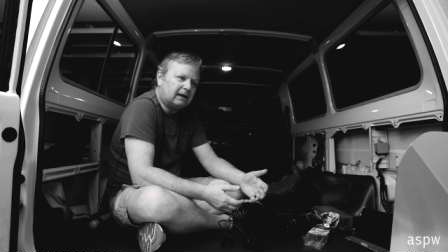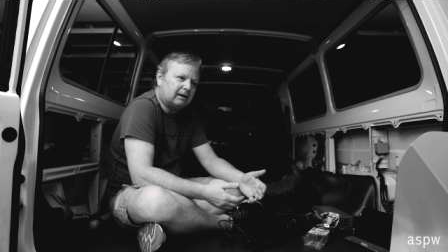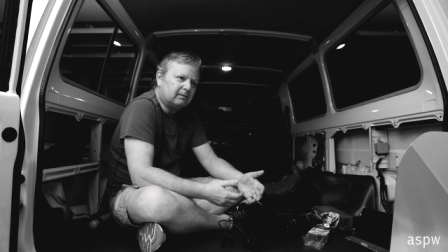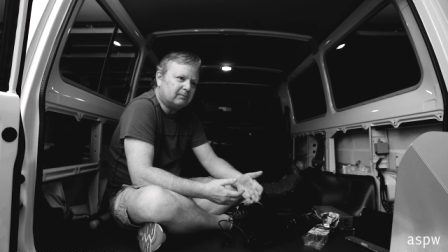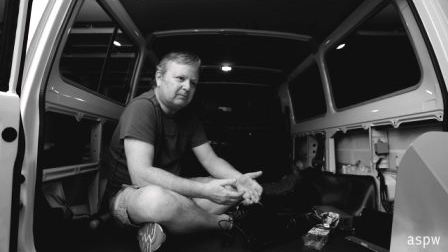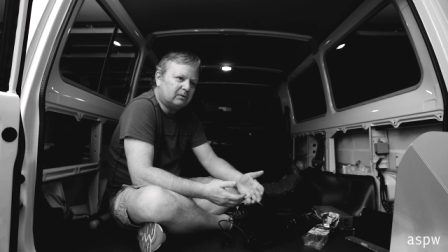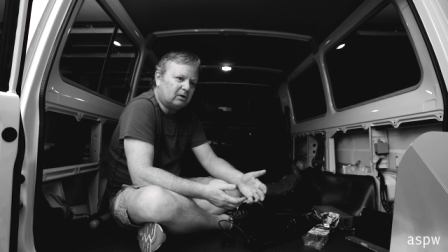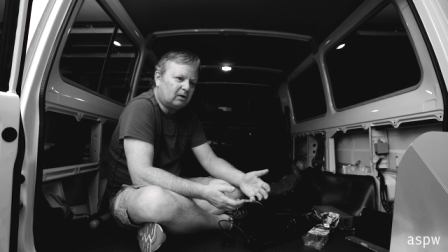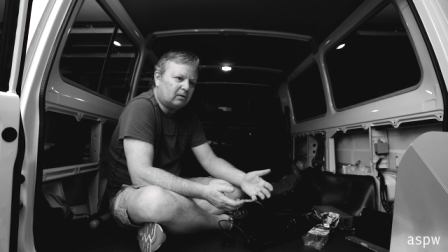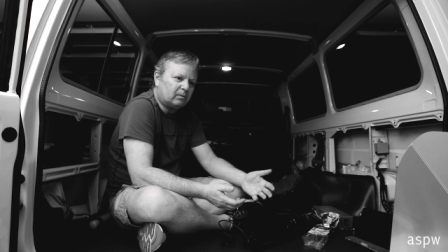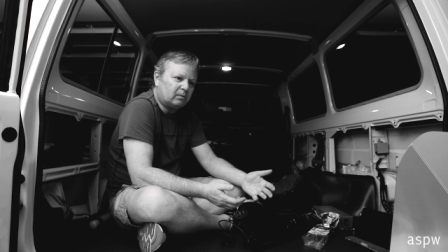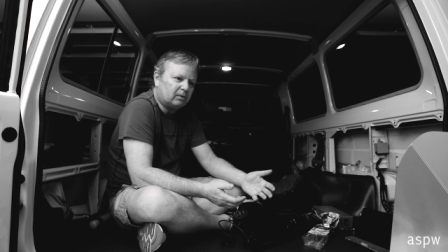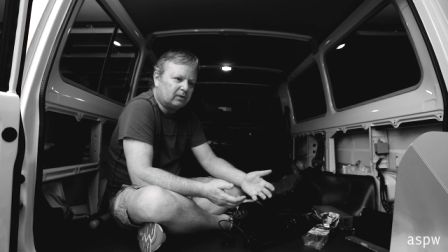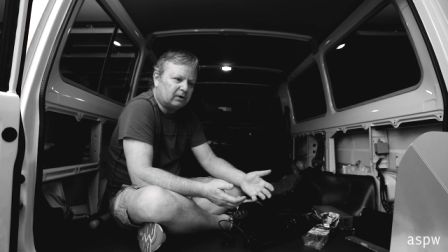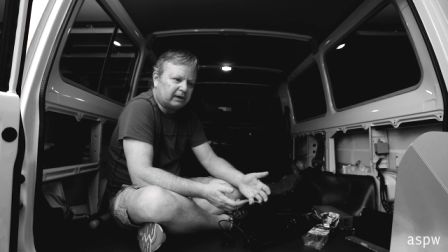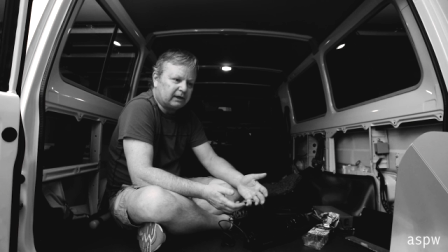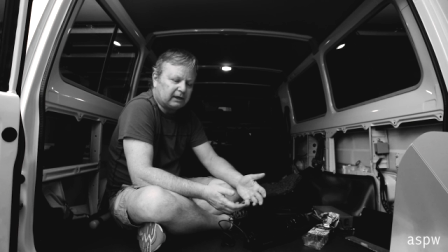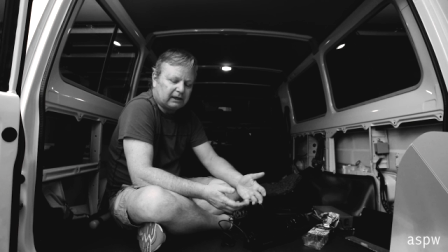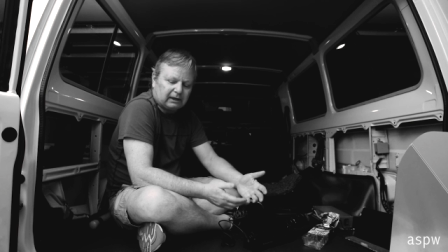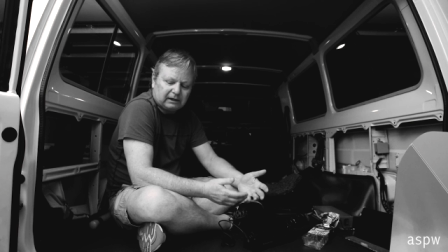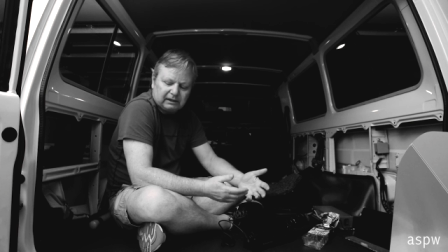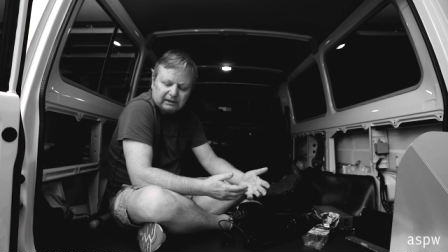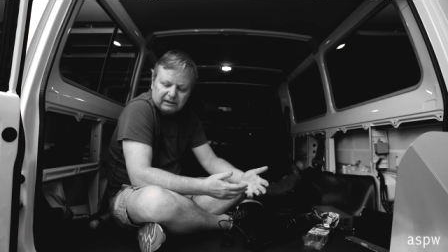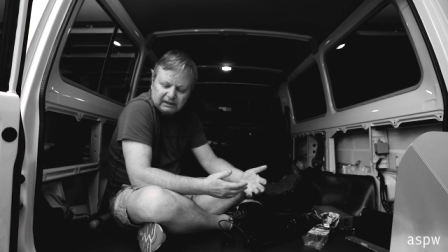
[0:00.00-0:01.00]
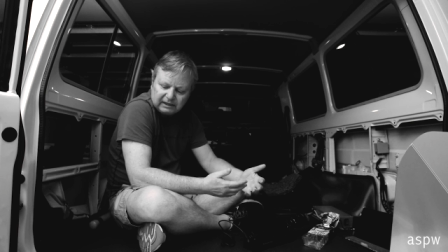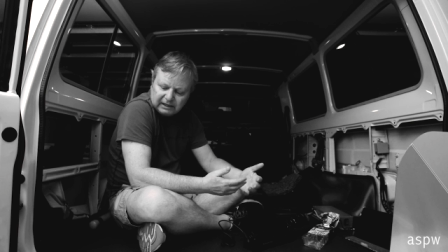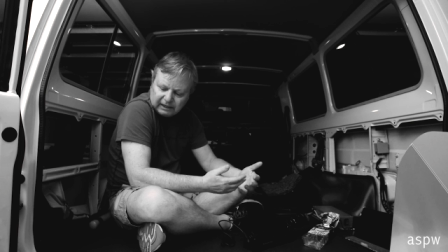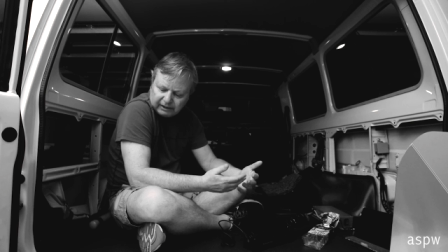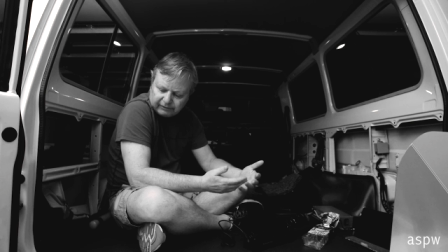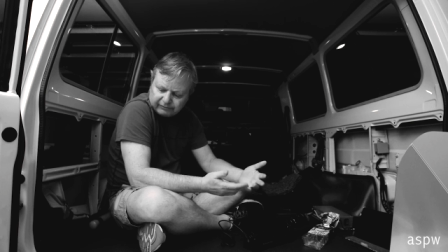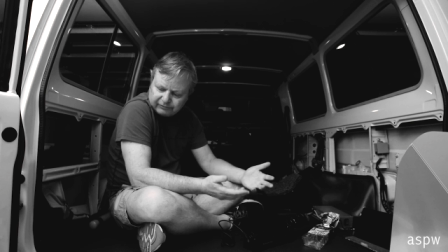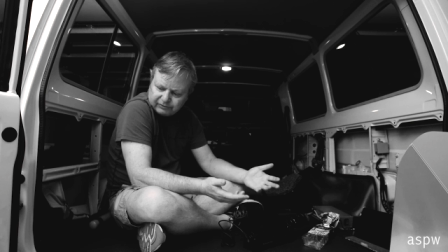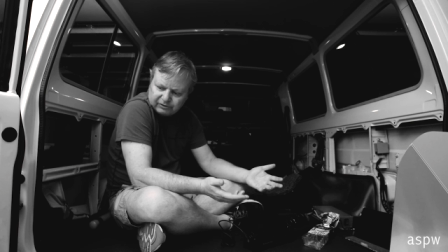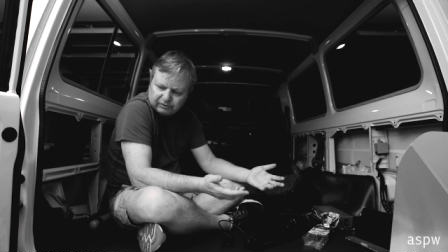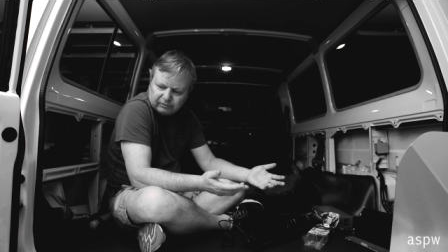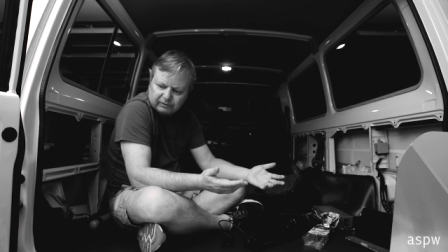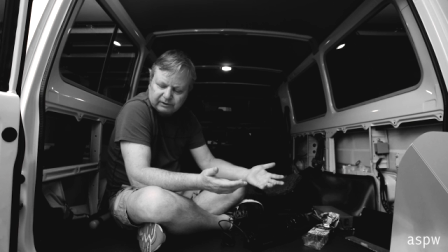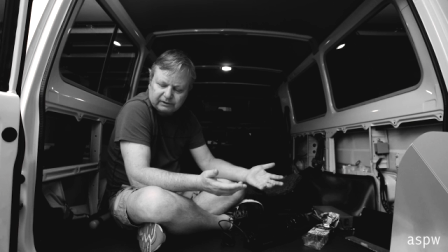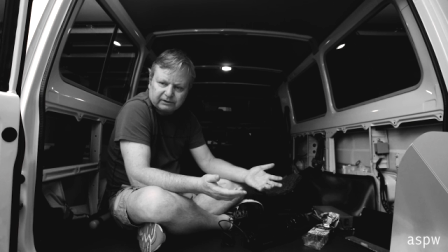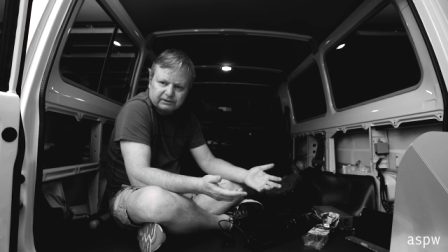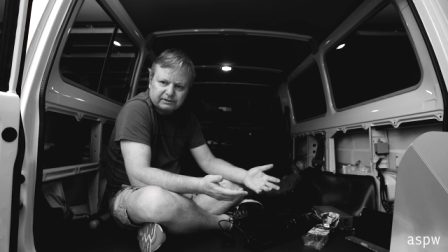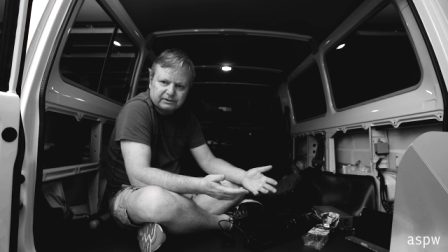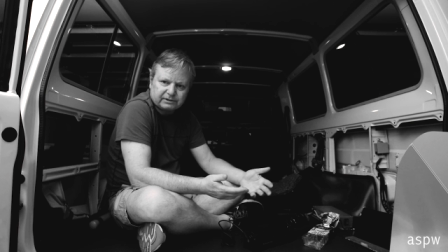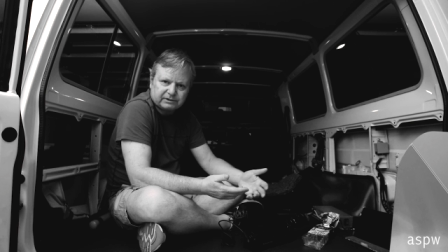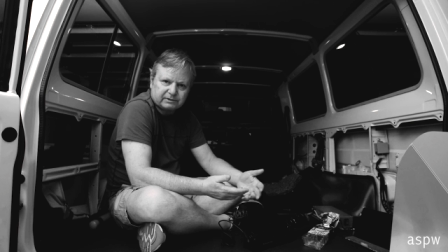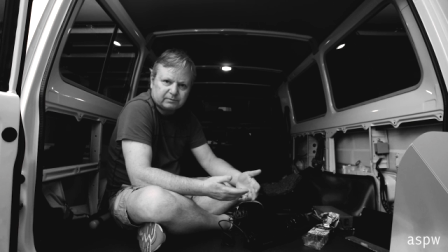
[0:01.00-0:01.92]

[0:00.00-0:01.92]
I'm not working. I love doing this.